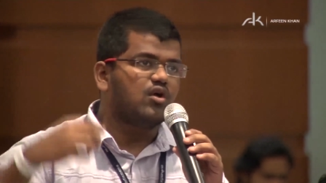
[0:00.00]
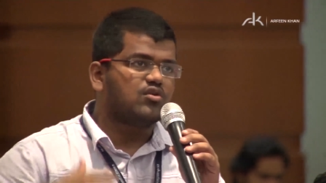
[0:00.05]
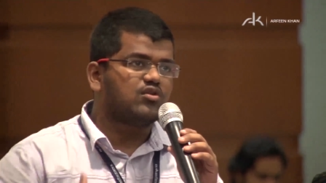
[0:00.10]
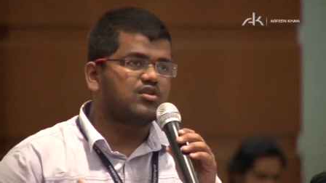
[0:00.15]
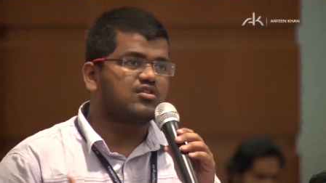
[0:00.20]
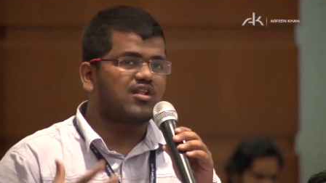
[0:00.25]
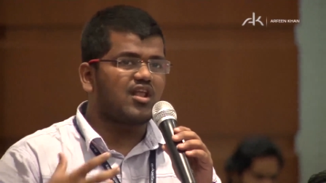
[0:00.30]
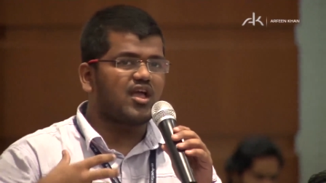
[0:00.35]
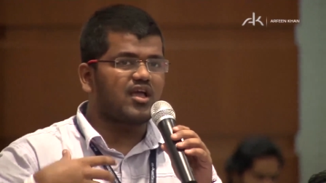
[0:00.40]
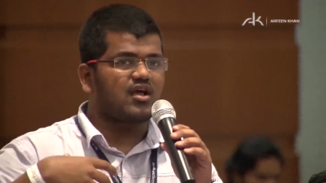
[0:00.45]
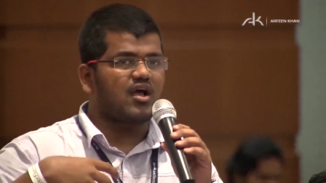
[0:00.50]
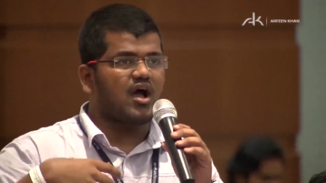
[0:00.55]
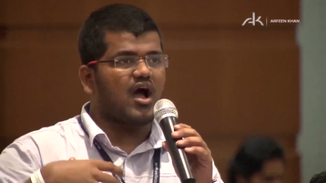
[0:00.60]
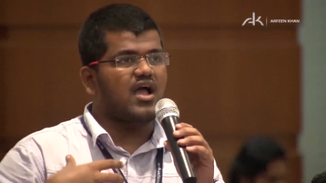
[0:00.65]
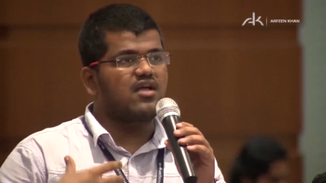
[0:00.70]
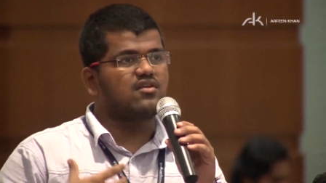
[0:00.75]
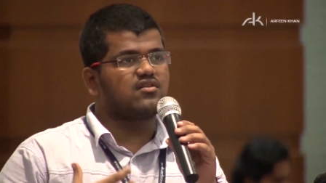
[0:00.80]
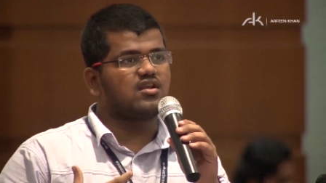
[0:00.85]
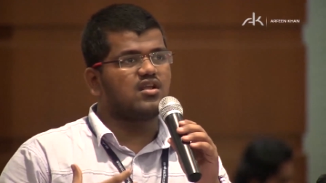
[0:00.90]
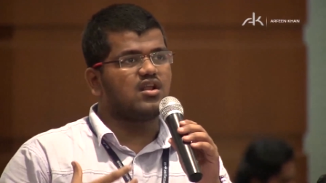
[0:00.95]
It's like
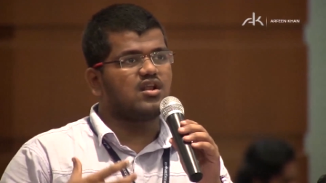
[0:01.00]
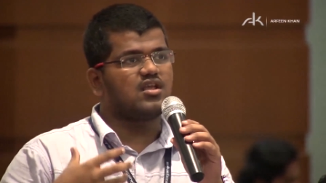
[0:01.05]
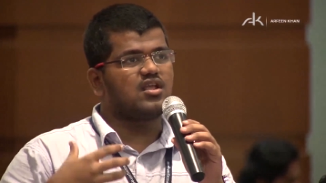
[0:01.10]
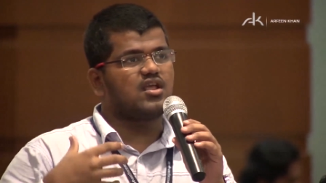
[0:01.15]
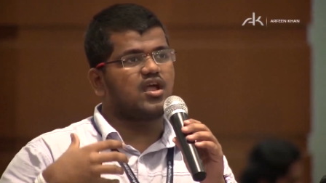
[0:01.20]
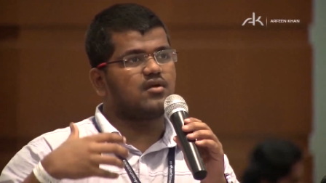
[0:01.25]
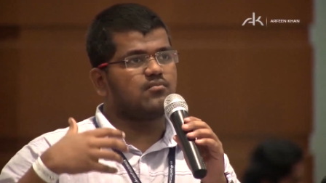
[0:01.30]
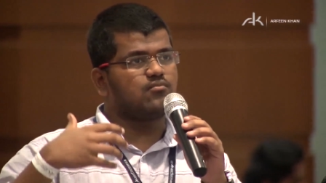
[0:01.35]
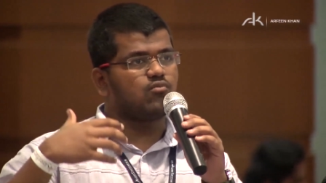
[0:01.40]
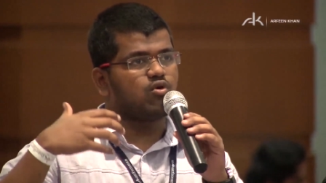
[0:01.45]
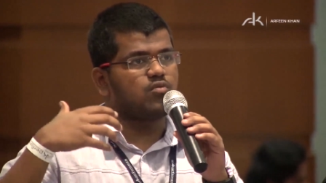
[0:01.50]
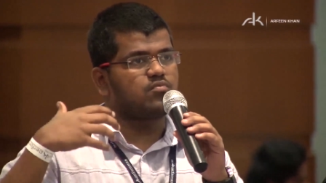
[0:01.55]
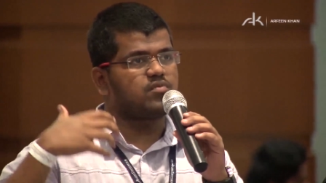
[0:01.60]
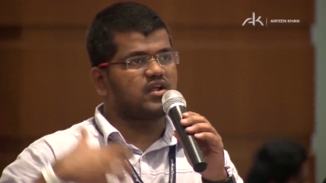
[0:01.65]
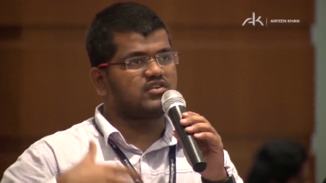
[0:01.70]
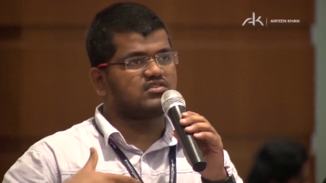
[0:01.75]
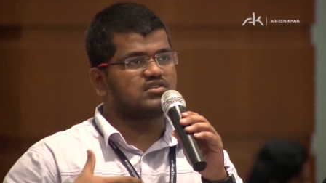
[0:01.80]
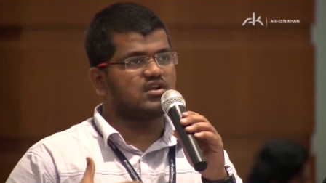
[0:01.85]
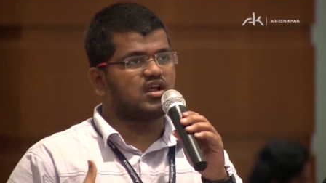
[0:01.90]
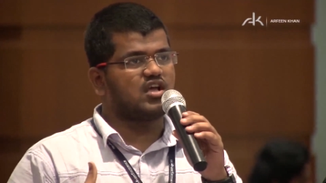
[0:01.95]
I really get more
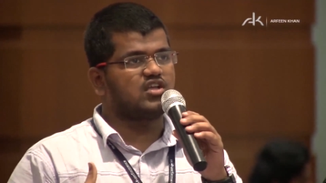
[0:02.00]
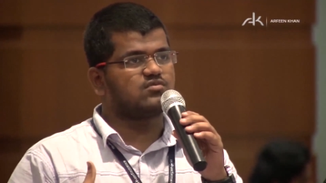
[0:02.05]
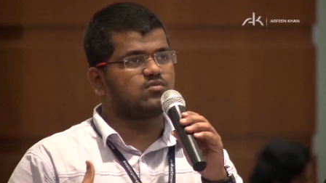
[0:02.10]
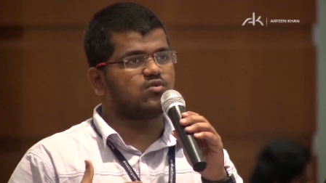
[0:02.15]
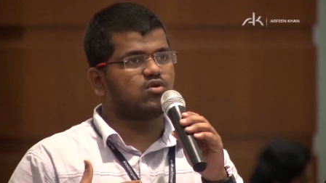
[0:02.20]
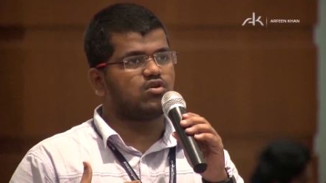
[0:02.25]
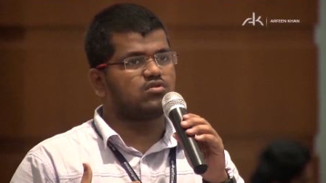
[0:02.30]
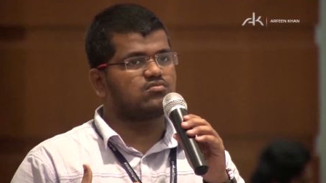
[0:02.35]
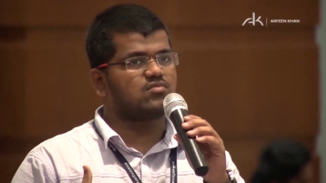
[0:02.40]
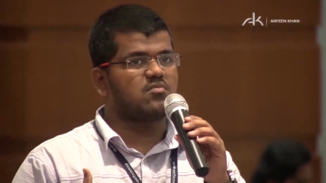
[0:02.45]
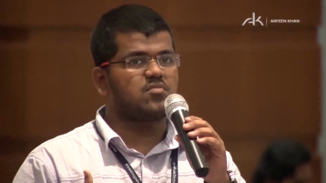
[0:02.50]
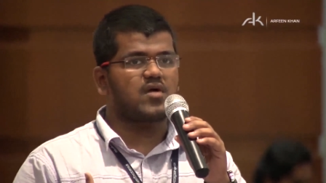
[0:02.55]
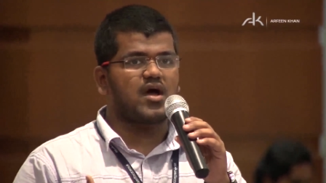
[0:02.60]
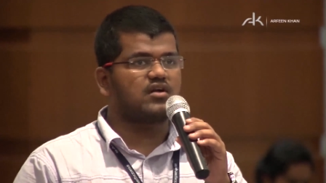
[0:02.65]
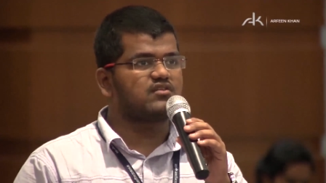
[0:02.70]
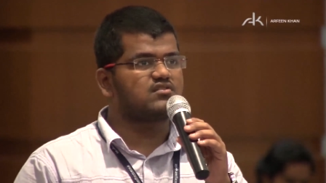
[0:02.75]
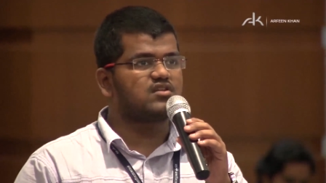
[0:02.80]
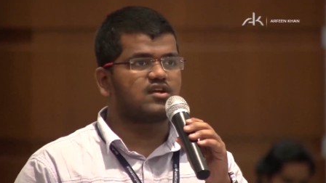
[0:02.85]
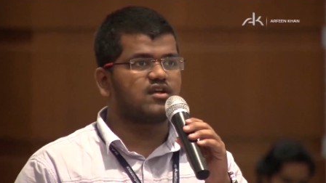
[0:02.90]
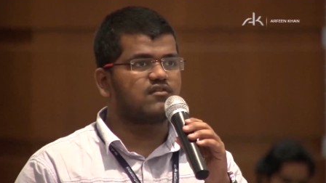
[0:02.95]
pressurized because my
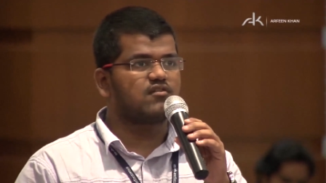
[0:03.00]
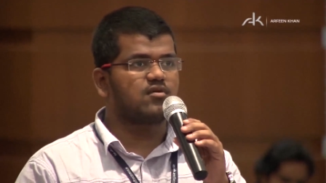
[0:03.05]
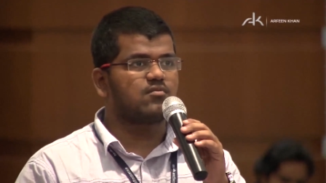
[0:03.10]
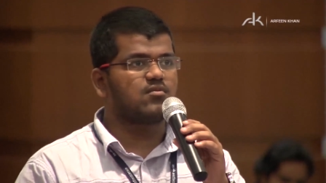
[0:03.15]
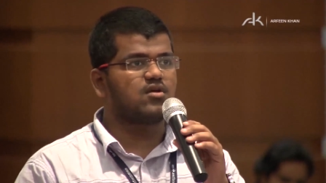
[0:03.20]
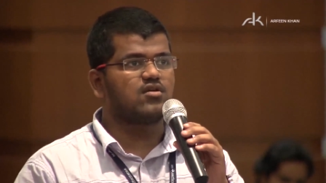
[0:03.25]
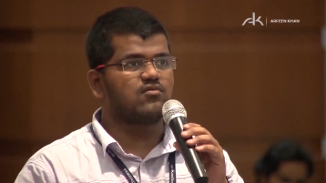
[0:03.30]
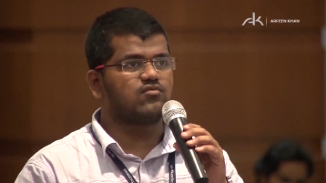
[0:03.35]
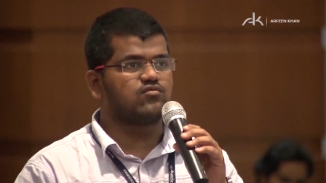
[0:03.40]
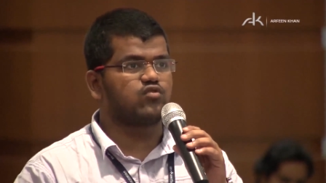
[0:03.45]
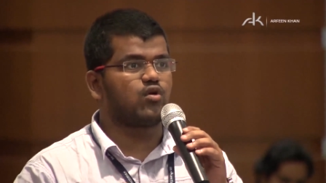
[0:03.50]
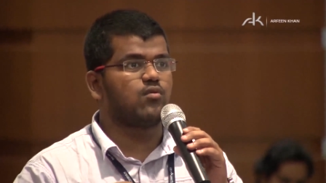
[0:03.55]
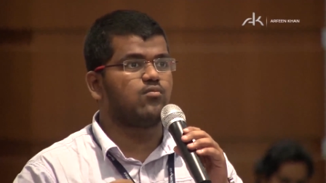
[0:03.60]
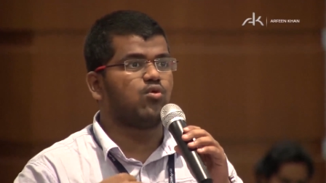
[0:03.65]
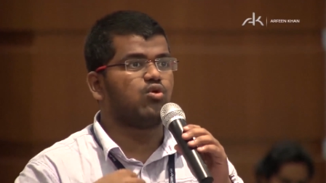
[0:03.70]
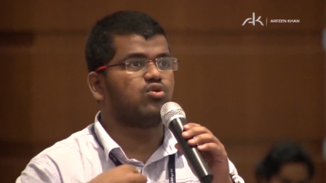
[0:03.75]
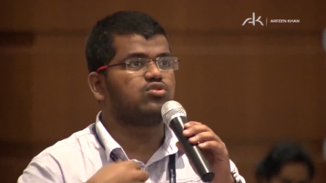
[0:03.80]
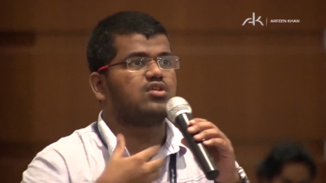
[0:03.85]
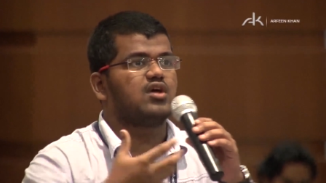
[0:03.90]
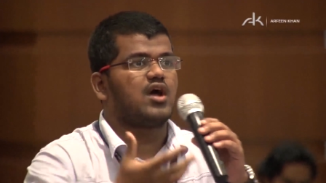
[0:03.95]
parents are giving me from
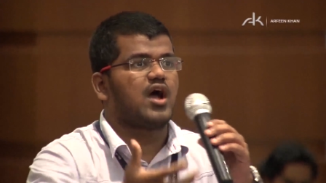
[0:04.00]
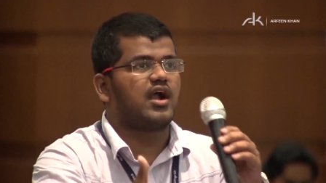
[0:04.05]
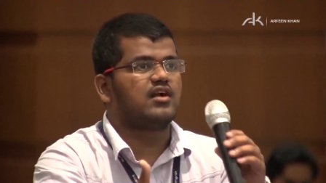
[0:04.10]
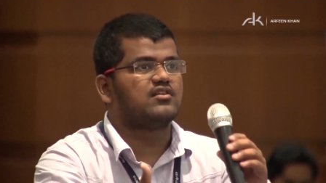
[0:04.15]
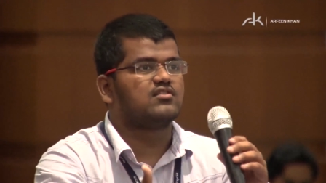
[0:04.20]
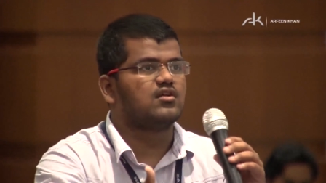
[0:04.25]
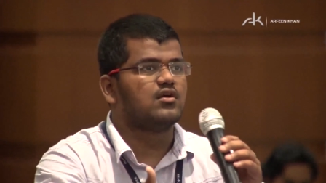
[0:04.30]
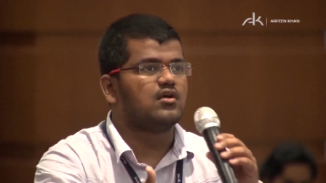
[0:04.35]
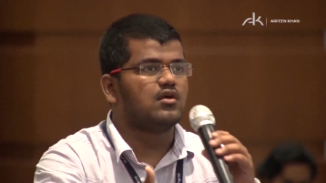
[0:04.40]
both the hands.